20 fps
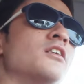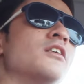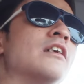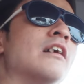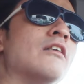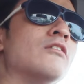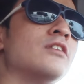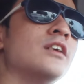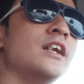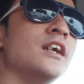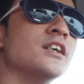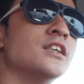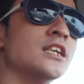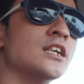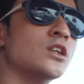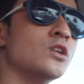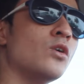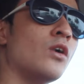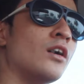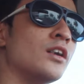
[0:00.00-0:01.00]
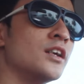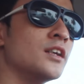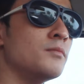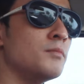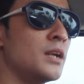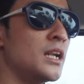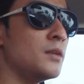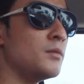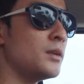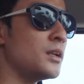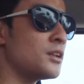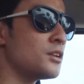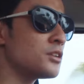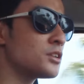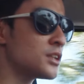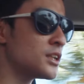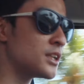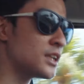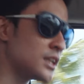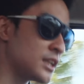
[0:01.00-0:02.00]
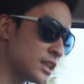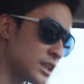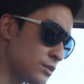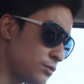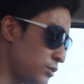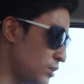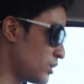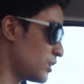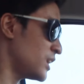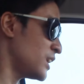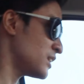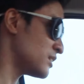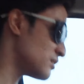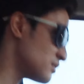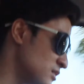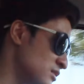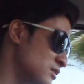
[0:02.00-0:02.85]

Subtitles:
ground clearance at 200 mm, and then as Floyd.